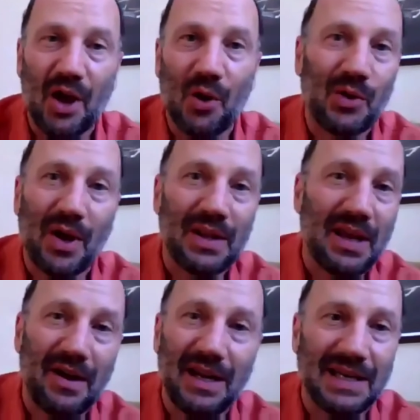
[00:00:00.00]
Although in
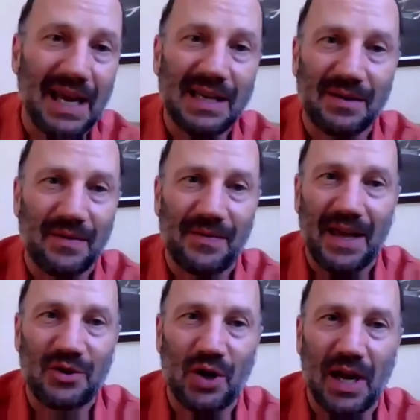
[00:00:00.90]
the early days of the
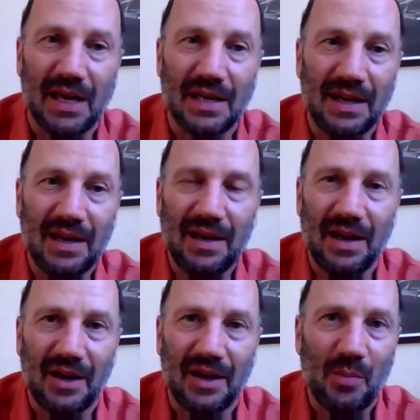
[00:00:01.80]
fair trade
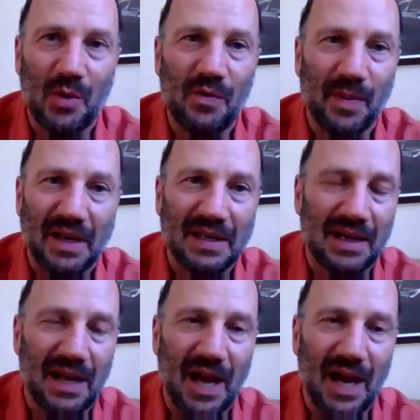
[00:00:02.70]
movement,